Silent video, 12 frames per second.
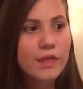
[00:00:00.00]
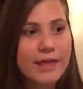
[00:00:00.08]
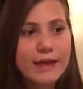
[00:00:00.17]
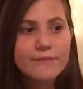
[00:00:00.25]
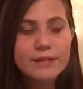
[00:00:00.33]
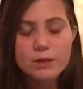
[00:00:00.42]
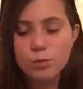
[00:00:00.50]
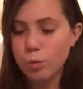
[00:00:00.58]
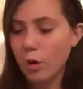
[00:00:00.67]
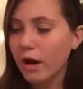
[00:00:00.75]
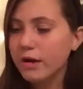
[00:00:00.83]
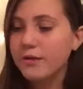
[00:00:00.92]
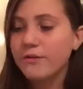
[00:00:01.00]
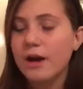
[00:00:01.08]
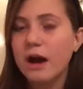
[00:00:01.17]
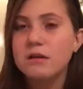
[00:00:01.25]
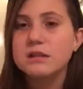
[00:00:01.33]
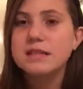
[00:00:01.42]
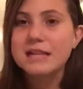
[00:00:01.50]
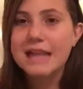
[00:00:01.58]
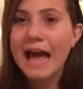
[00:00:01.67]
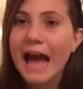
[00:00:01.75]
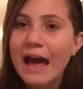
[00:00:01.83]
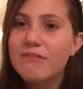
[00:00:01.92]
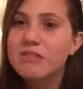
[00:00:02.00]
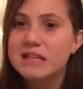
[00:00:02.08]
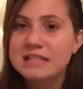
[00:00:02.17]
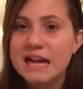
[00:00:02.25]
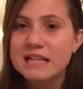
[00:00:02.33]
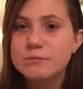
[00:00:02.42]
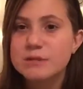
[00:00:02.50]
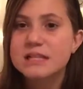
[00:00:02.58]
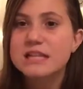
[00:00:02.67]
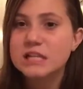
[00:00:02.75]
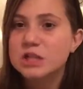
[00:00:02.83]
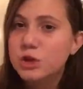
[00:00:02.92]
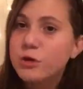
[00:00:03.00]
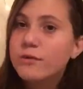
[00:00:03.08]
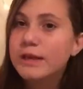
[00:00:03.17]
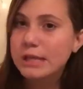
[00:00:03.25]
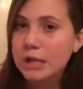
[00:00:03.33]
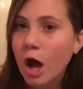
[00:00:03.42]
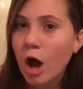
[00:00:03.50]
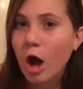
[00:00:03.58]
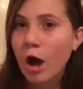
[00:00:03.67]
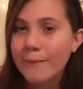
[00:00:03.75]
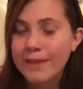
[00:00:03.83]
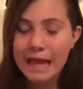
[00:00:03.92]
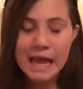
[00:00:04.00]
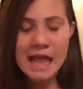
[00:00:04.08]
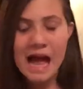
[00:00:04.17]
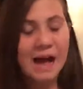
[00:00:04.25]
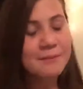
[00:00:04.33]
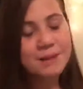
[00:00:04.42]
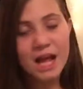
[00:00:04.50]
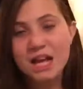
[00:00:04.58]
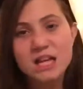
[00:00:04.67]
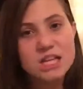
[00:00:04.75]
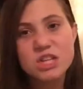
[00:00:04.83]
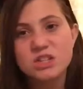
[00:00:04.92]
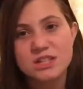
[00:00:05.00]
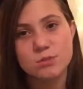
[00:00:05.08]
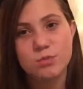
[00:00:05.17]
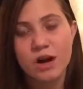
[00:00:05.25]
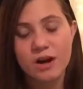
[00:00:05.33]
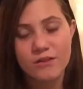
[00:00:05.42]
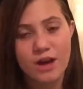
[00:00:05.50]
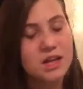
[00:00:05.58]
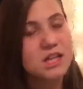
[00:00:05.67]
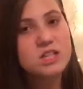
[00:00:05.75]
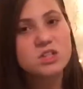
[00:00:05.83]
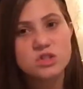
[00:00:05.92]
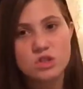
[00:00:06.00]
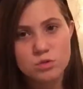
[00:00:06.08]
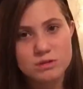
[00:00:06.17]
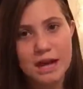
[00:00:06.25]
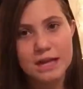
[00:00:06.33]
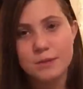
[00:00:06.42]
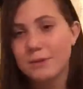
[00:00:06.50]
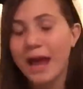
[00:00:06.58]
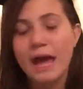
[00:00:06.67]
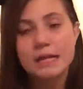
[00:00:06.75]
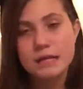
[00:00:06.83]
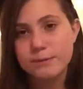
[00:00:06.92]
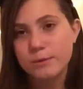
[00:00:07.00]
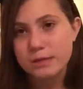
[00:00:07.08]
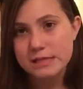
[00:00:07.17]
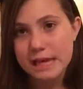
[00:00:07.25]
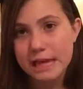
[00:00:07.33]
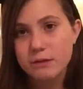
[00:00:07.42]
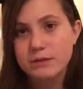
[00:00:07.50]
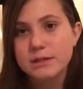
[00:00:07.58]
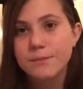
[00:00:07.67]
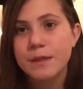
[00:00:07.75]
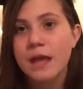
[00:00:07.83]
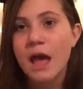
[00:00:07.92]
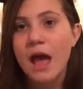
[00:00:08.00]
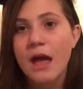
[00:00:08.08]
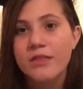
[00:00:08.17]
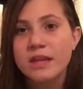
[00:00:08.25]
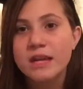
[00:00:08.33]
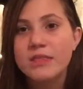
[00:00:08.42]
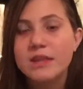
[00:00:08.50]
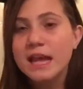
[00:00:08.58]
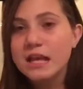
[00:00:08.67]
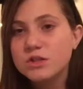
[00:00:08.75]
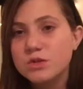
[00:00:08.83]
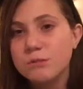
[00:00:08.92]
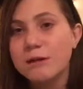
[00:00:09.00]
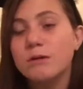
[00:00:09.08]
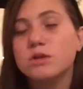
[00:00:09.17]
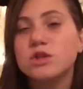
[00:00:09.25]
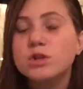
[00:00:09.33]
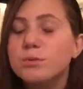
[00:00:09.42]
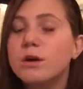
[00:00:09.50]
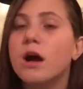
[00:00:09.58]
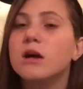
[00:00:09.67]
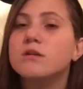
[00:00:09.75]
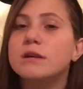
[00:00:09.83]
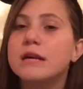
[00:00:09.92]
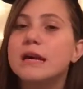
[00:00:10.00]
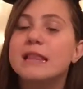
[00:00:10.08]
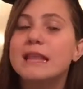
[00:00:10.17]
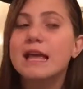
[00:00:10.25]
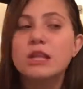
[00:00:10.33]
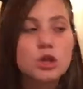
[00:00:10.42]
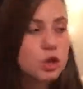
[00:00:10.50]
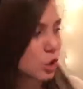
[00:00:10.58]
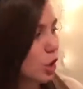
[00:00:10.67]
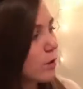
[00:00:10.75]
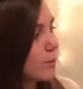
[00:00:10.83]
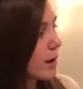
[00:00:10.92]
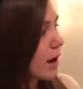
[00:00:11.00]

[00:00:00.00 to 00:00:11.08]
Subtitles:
They have these water fountains like half the size of me. It's like 2 feet tall. I'm like, I'm not gonna use this water fountain. It's so tiny, but I ended up using it anyways. And then in the next room, I was super hungry, and they had Gerber.